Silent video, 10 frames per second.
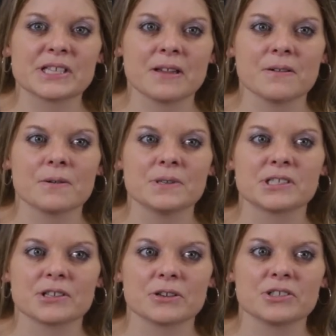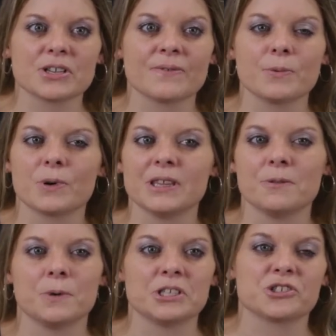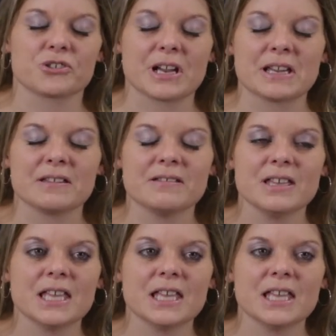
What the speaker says: and go in search of the one that went astray?